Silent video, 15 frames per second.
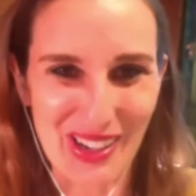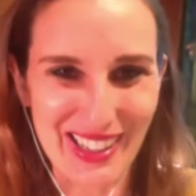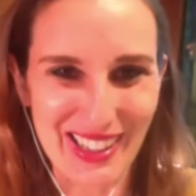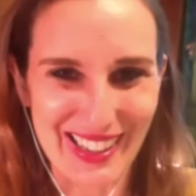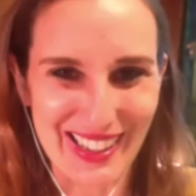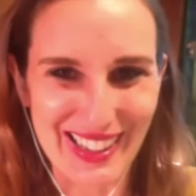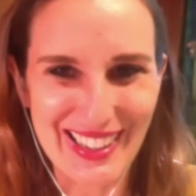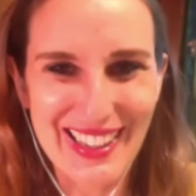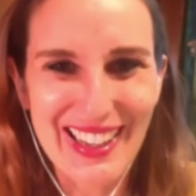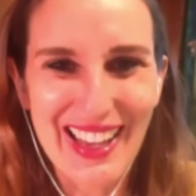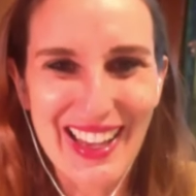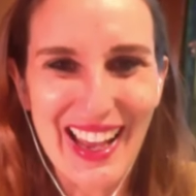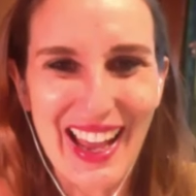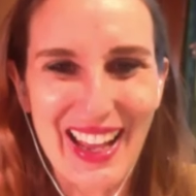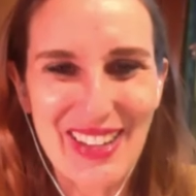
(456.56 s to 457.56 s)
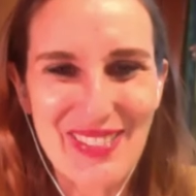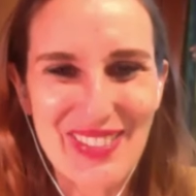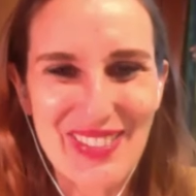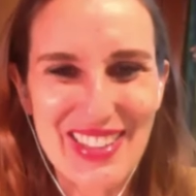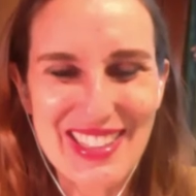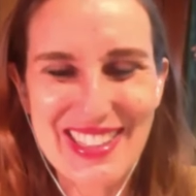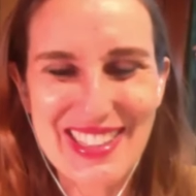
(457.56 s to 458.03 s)
You know,
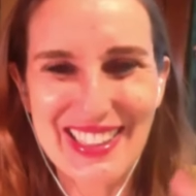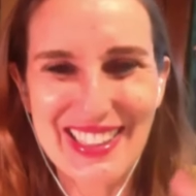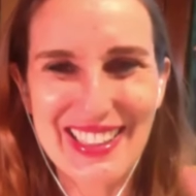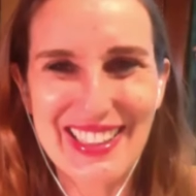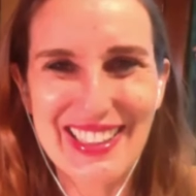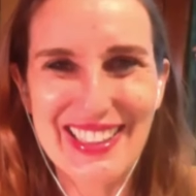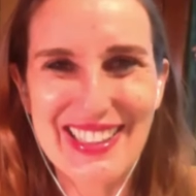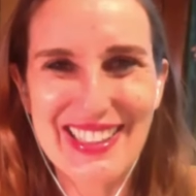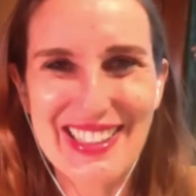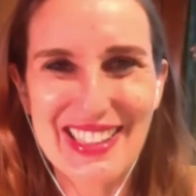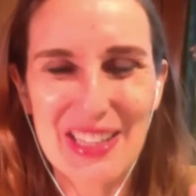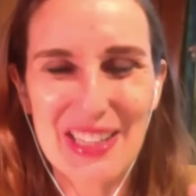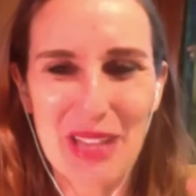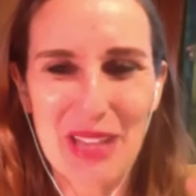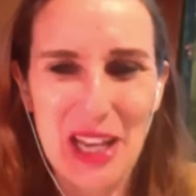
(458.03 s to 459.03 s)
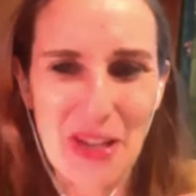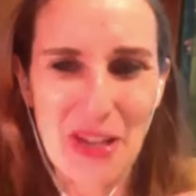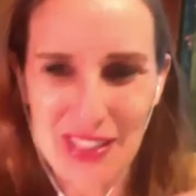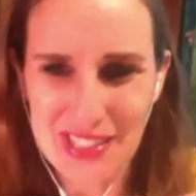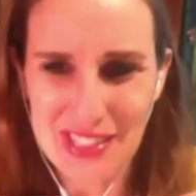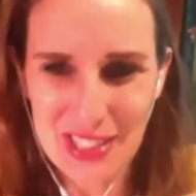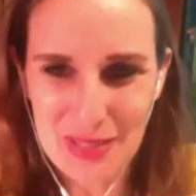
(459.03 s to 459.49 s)
yeah. um, so it's uh, but
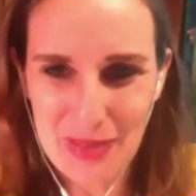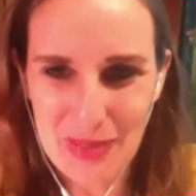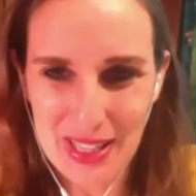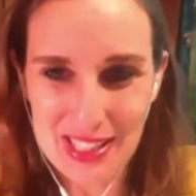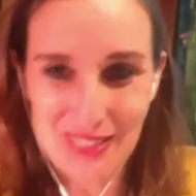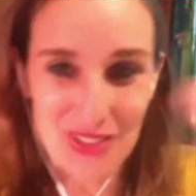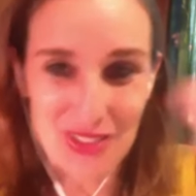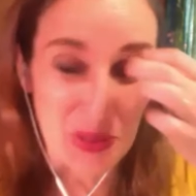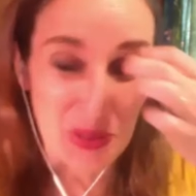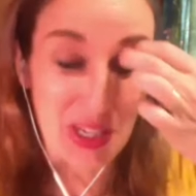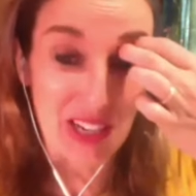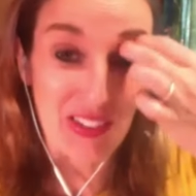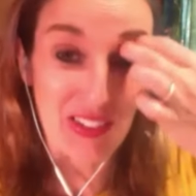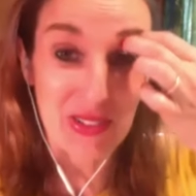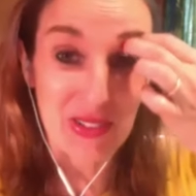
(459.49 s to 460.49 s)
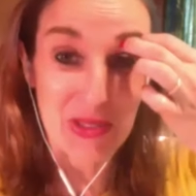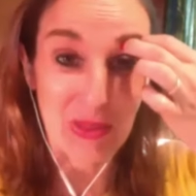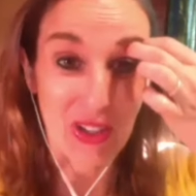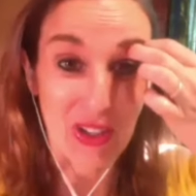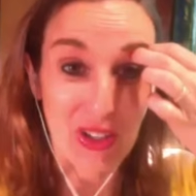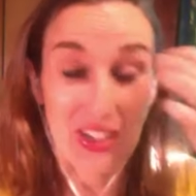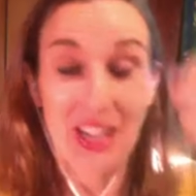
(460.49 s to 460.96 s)
anyway, six packs for twenty year olds. We
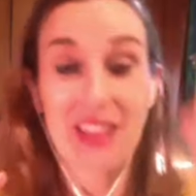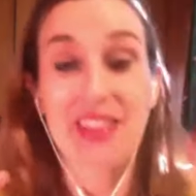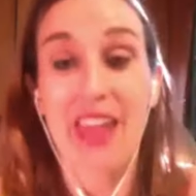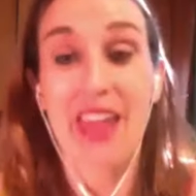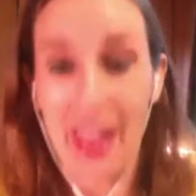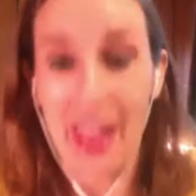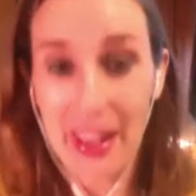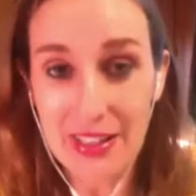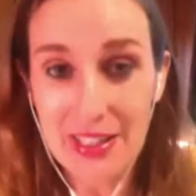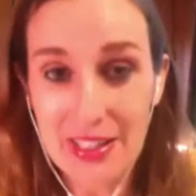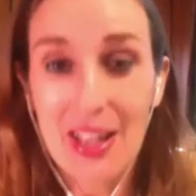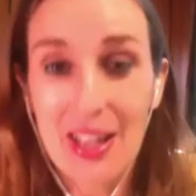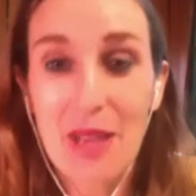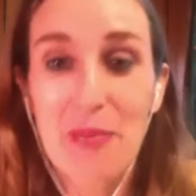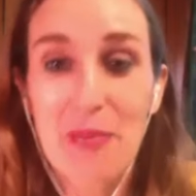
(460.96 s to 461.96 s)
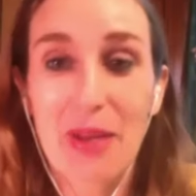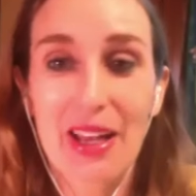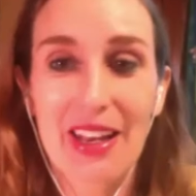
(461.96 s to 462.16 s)
don't need that but